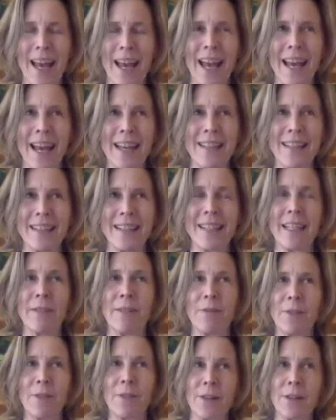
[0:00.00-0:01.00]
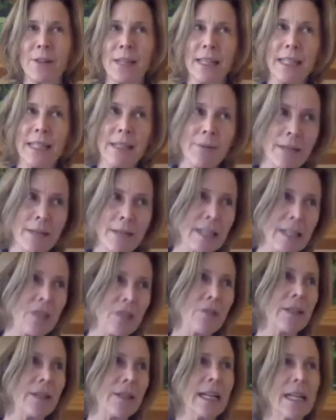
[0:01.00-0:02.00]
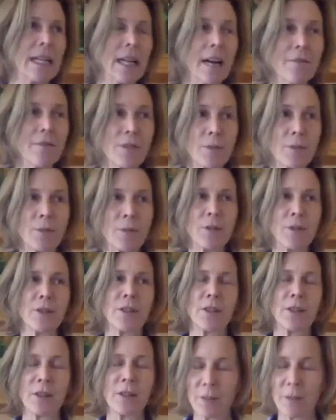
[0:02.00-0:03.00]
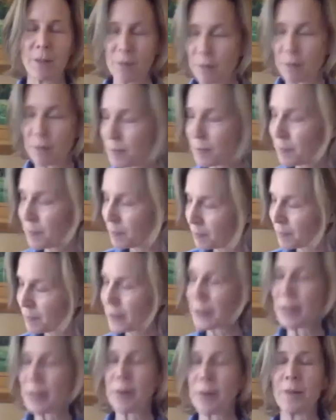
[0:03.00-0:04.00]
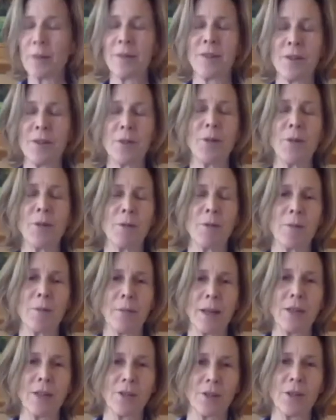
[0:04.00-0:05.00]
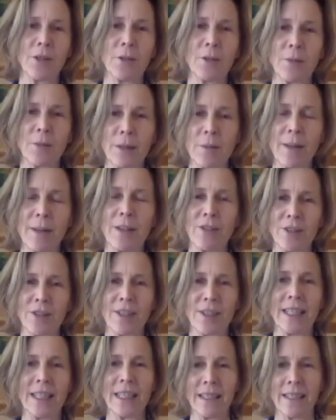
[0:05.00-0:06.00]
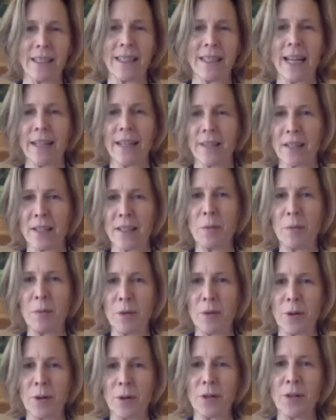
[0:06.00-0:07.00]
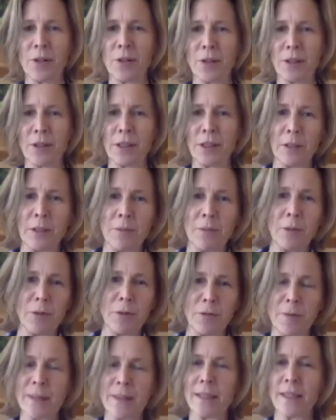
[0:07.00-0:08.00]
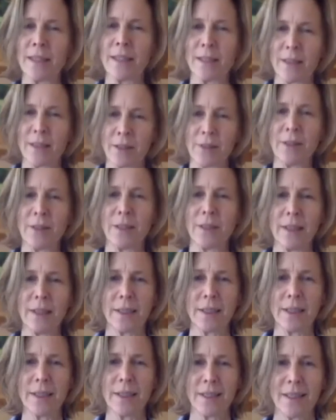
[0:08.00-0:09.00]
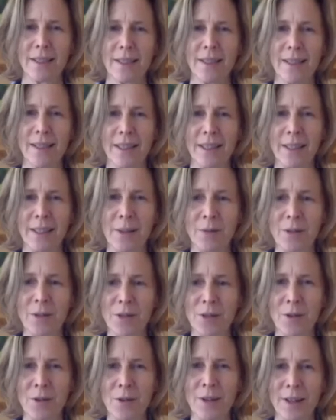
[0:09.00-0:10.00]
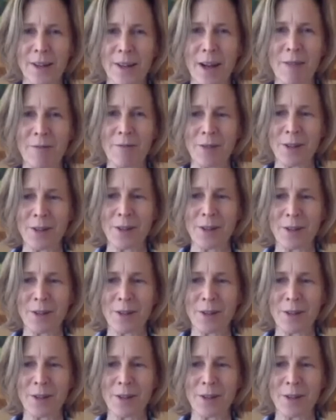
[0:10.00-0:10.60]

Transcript: And if for any reason you get uncomfortable, do make sure you rearrange your seat and add the support or a little movement to, restore your comfort.